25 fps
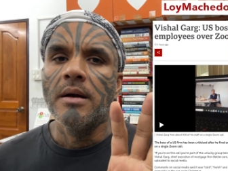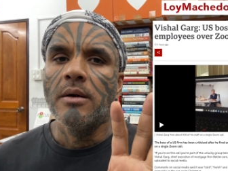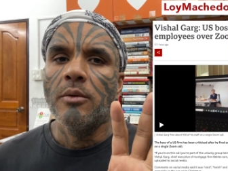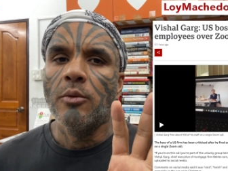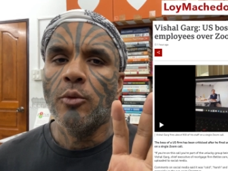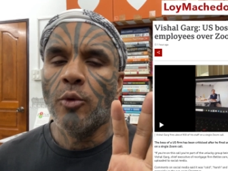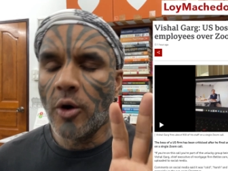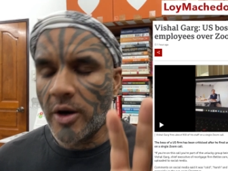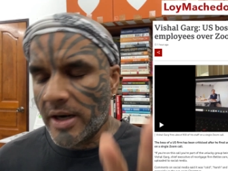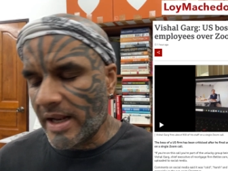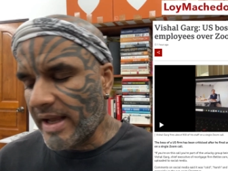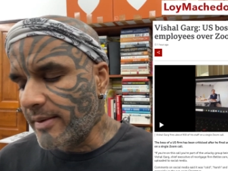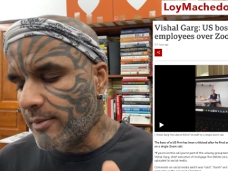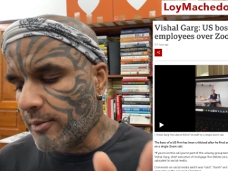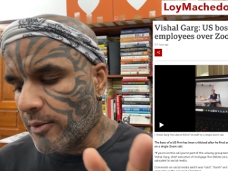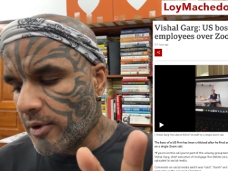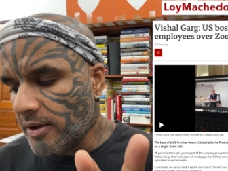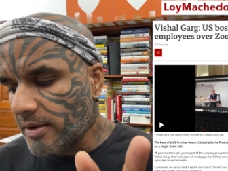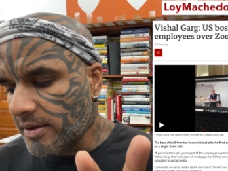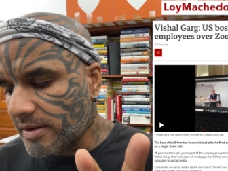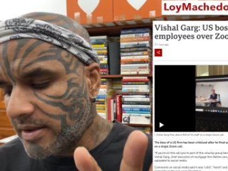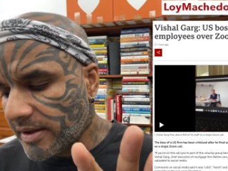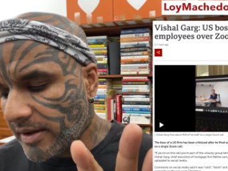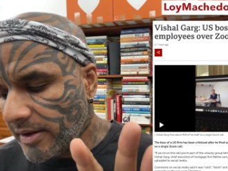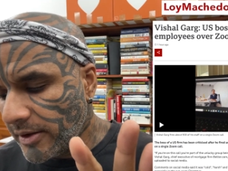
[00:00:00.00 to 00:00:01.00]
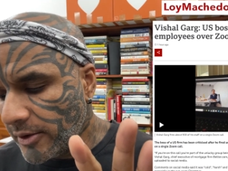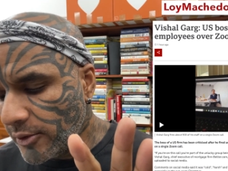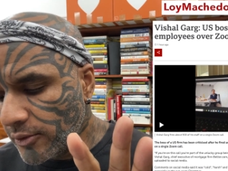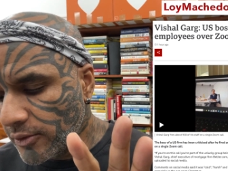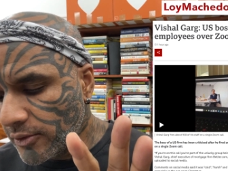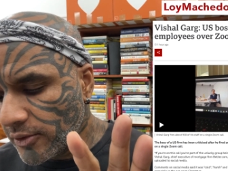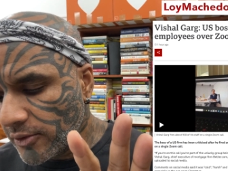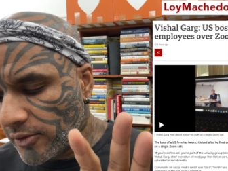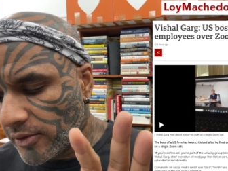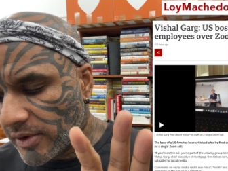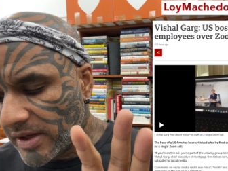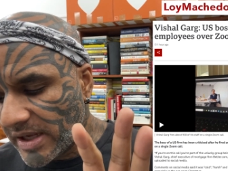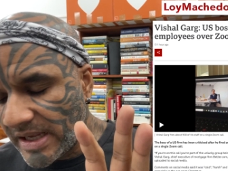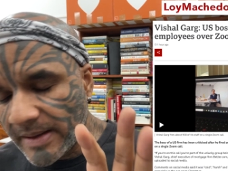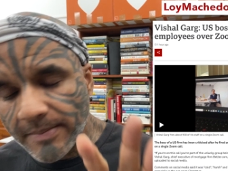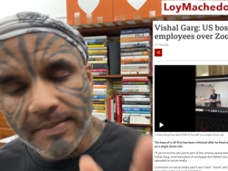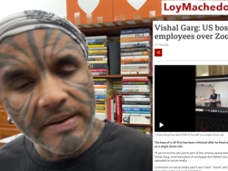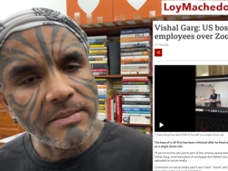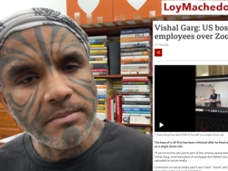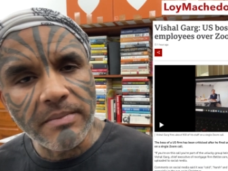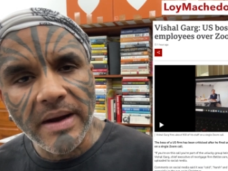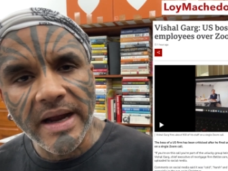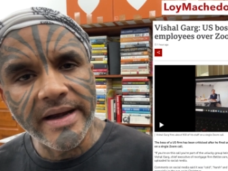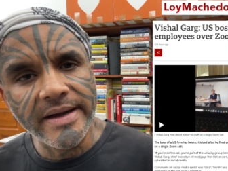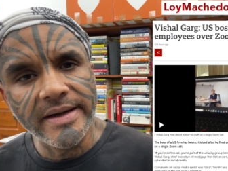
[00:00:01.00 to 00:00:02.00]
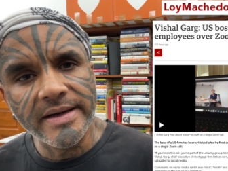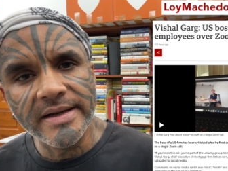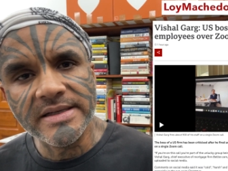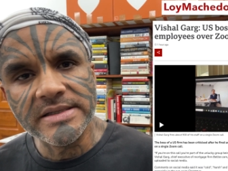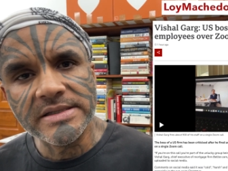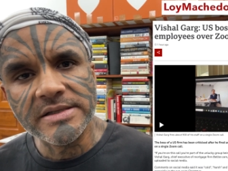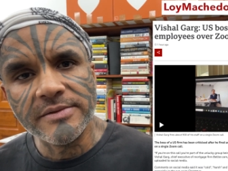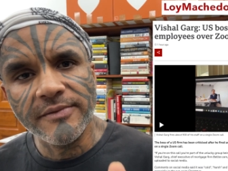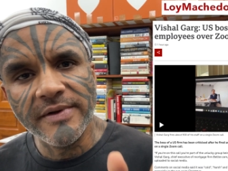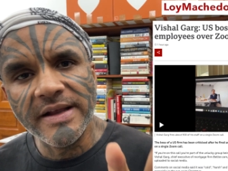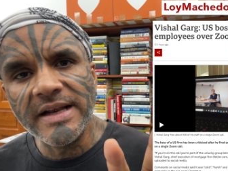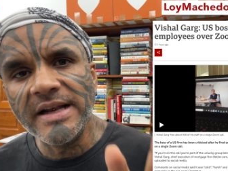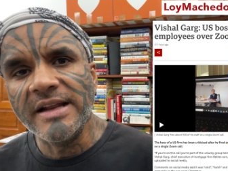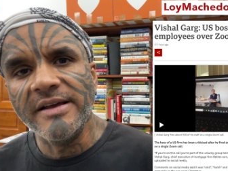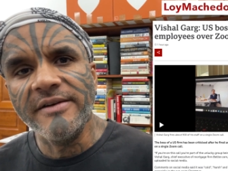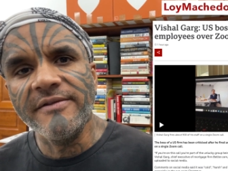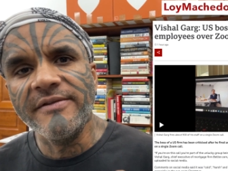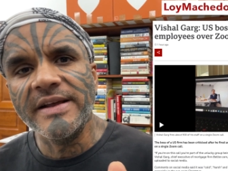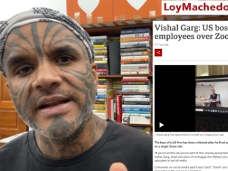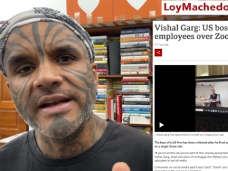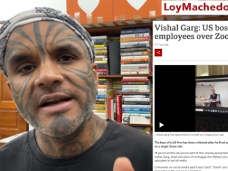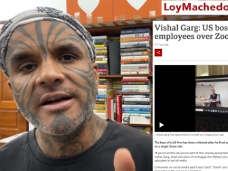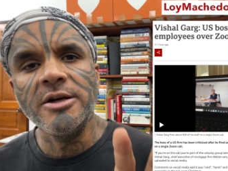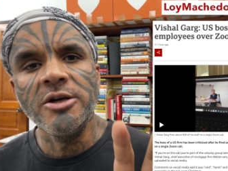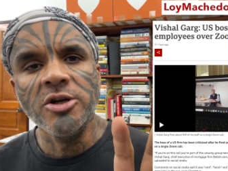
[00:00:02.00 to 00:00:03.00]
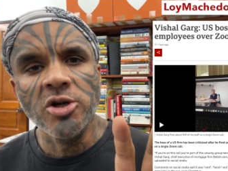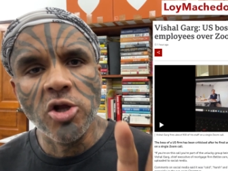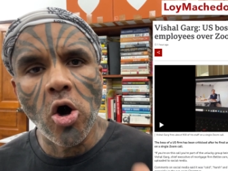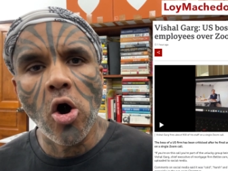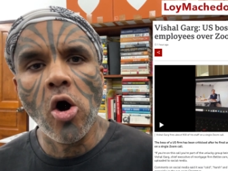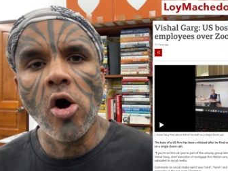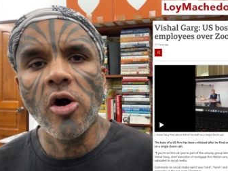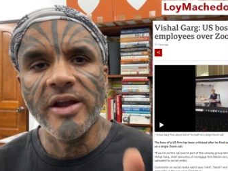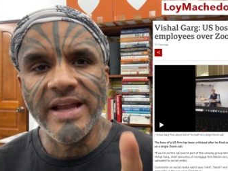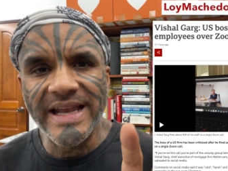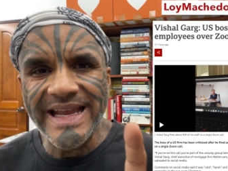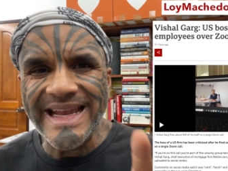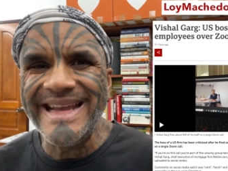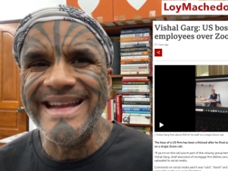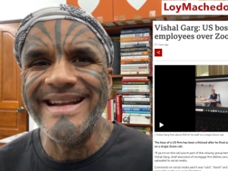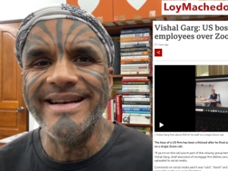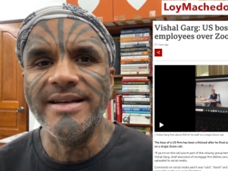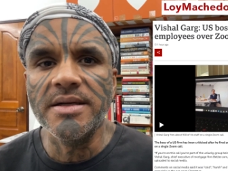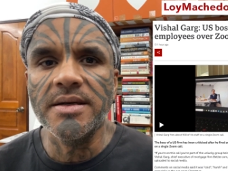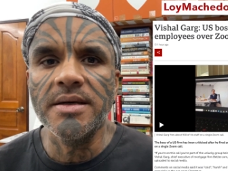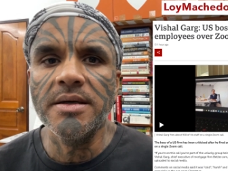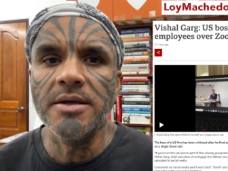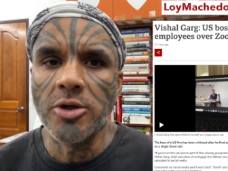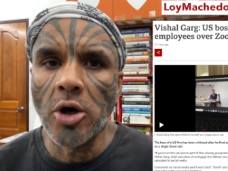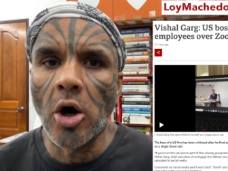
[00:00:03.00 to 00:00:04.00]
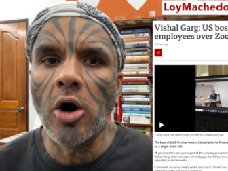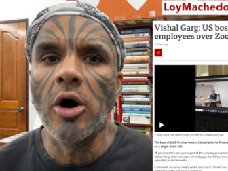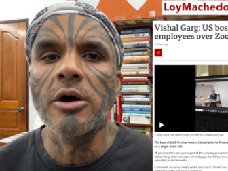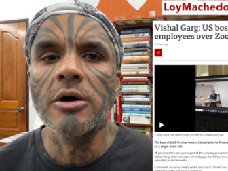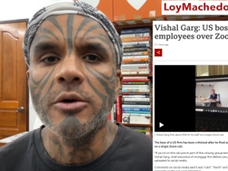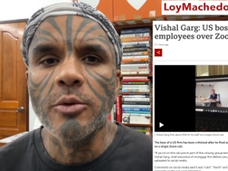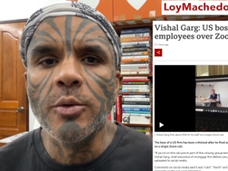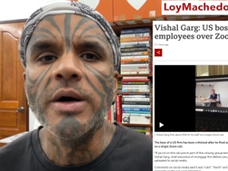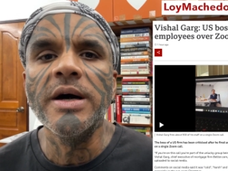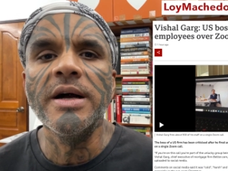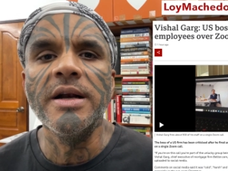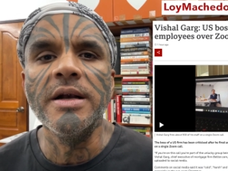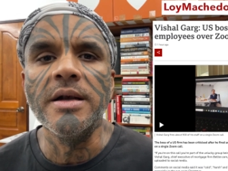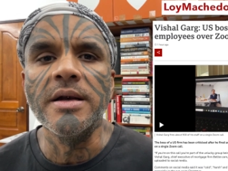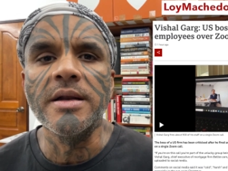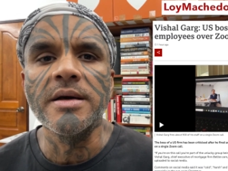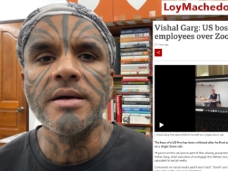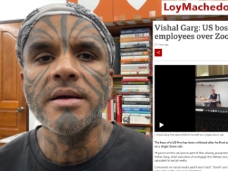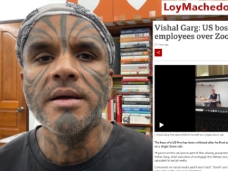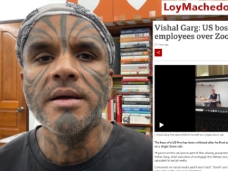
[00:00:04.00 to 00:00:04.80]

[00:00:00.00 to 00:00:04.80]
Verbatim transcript: What I want you to keep in mind is we live in a dog-eat-dog world.